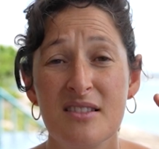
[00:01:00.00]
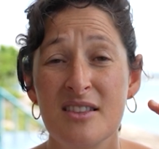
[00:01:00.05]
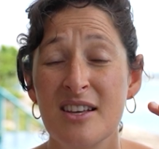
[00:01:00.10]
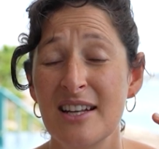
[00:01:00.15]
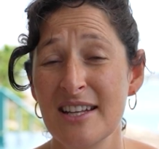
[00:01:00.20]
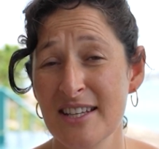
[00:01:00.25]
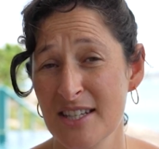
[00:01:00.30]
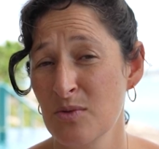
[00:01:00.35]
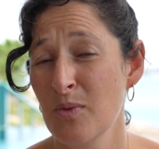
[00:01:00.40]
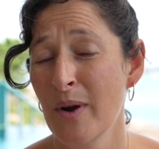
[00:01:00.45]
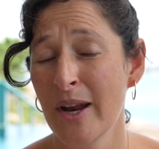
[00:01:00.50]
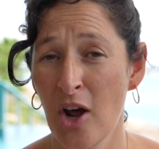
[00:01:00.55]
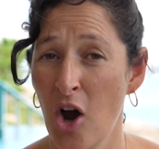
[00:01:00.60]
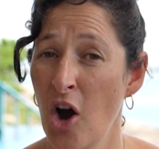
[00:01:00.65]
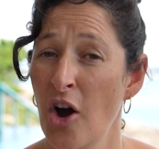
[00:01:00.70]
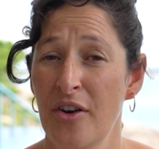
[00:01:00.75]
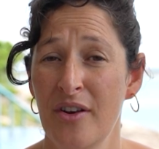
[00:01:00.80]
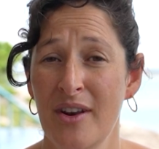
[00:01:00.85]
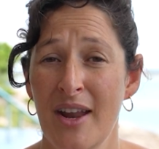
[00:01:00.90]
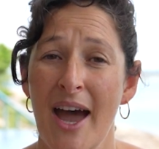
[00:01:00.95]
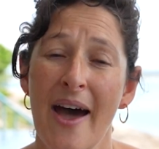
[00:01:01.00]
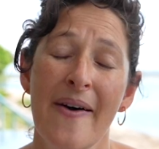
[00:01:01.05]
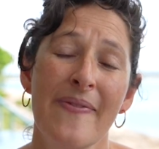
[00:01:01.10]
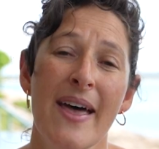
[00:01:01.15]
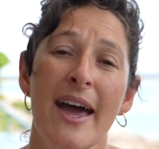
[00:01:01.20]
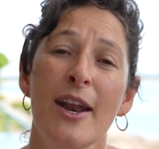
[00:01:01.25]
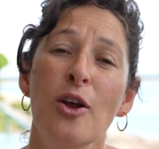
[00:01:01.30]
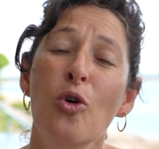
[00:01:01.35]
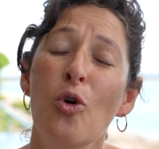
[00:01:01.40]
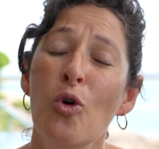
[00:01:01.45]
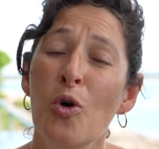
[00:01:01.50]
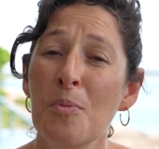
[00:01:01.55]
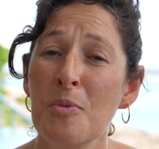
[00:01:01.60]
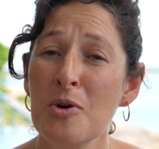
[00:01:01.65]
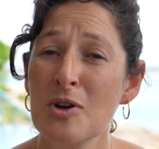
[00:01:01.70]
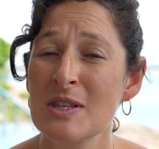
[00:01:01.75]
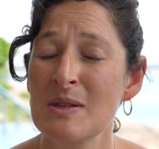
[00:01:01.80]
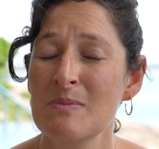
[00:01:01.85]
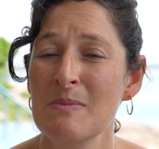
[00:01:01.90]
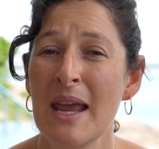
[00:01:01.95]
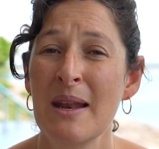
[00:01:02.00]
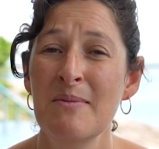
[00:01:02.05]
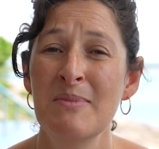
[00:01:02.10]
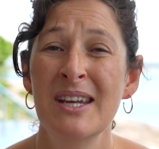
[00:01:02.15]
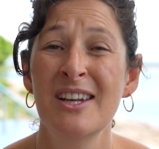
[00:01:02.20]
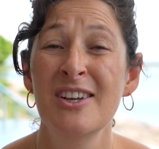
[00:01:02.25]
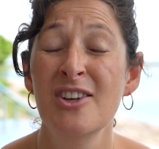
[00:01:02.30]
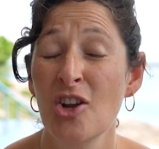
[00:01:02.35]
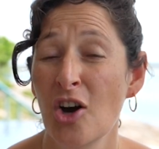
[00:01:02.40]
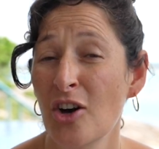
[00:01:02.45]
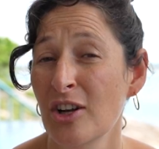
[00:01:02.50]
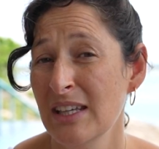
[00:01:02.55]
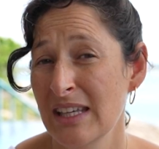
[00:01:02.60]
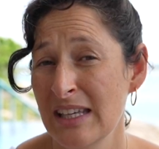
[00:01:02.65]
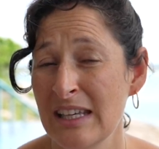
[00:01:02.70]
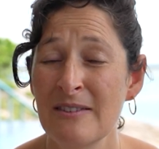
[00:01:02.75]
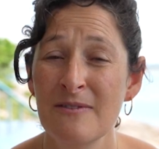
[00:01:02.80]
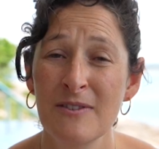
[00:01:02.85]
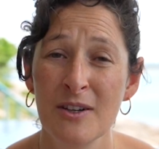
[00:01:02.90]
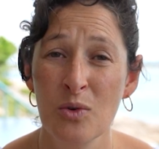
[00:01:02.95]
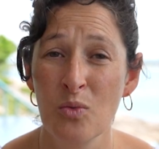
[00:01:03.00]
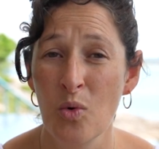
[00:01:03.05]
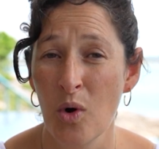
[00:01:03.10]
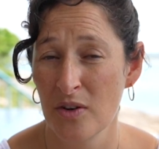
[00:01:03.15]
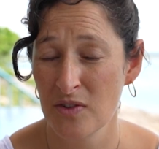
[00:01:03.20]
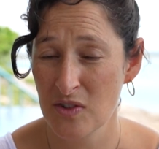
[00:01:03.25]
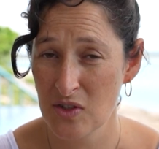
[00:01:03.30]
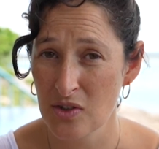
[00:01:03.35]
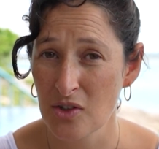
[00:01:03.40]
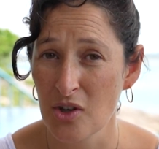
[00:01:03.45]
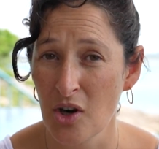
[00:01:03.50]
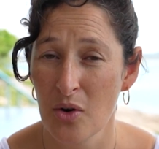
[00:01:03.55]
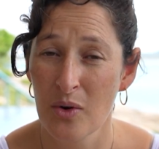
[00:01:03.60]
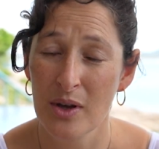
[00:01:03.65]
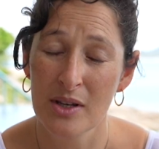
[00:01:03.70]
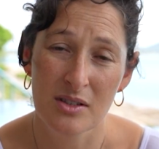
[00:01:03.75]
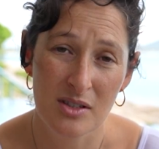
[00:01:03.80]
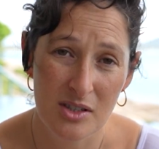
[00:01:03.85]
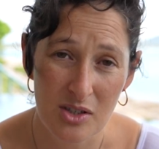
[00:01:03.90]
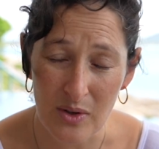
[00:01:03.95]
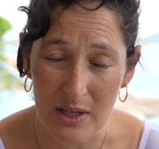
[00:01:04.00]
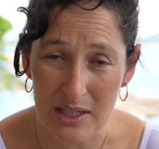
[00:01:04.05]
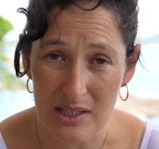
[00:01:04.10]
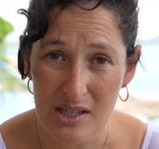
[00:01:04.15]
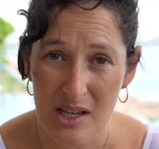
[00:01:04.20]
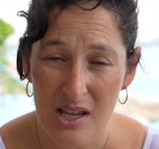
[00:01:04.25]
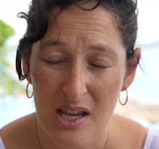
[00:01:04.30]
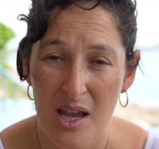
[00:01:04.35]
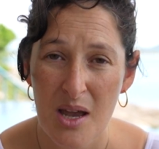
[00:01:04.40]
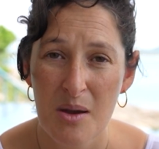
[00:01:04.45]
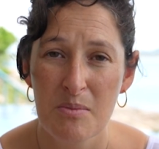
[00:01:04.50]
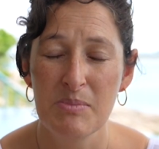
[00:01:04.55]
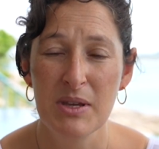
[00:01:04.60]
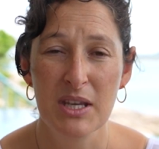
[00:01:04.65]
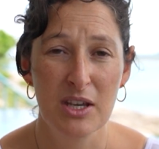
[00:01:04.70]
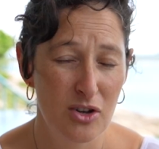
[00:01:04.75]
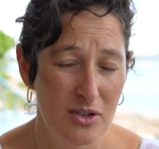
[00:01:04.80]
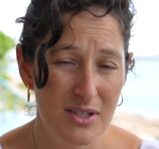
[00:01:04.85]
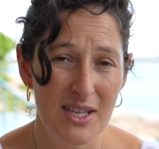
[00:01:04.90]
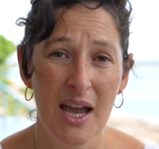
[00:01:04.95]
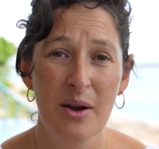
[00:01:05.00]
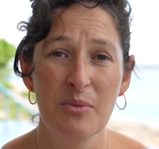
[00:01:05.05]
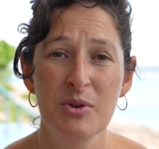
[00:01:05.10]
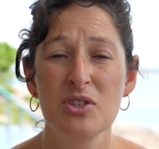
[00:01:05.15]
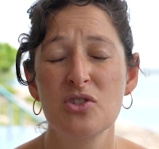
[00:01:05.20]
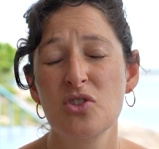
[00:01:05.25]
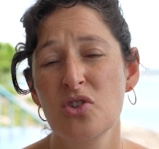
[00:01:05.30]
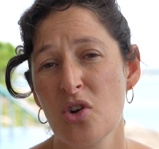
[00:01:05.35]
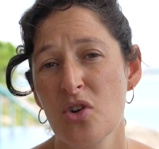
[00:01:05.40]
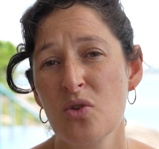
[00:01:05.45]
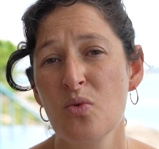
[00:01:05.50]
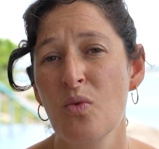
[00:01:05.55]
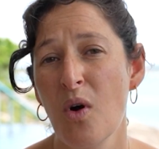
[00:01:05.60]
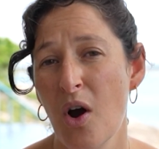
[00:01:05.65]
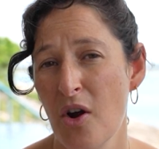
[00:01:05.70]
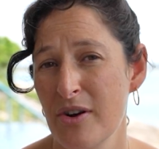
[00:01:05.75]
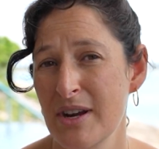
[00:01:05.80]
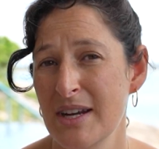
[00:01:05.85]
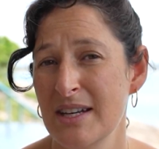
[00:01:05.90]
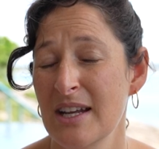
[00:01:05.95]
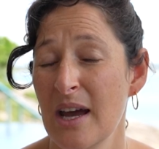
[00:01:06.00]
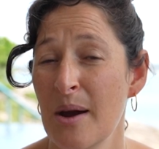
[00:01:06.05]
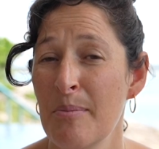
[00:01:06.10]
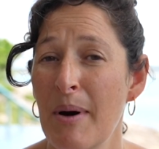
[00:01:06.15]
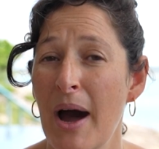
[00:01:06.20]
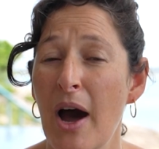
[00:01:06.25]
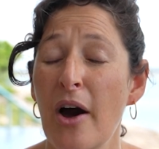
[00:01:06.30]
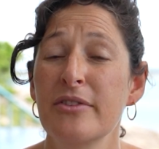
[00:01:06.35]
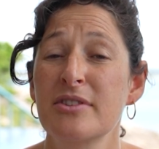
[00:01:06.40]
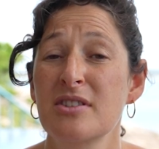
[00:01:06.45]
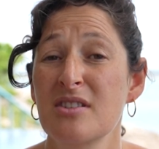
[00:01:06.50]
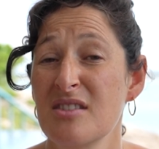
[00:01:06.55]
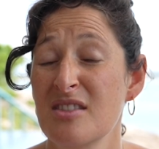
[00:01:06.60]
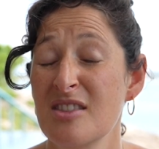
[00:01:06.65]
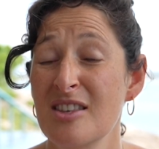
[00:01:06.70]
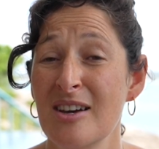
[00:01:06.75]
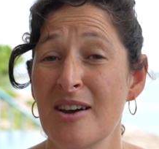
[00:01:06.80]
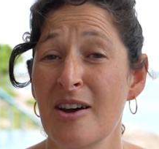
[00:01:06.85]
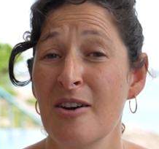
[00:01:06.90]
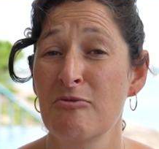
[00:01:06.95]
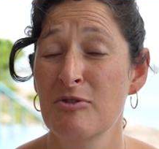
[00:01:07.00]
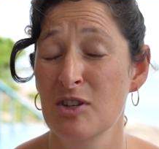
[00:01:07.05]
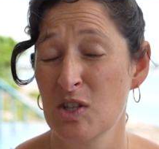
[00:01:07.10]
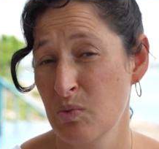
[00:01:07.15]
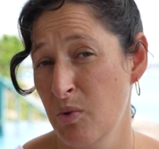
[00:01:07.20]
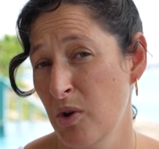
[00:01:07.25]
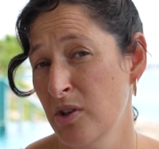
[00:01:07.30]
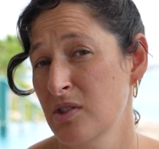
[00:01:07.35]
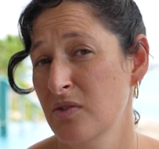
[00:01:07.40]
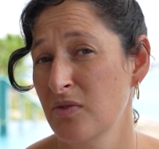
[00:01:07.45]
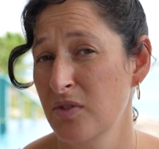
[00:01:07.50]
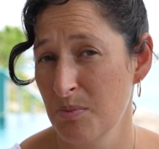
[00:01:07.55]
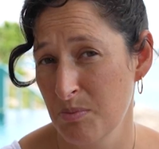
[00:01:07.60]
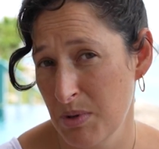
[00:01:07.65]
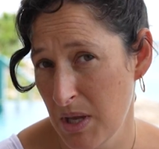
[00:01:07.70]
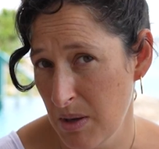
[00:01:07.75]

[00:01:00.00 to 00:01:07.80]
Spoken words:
the list went on. And that almost made me not even want to go and do it, because I was so worried about the response from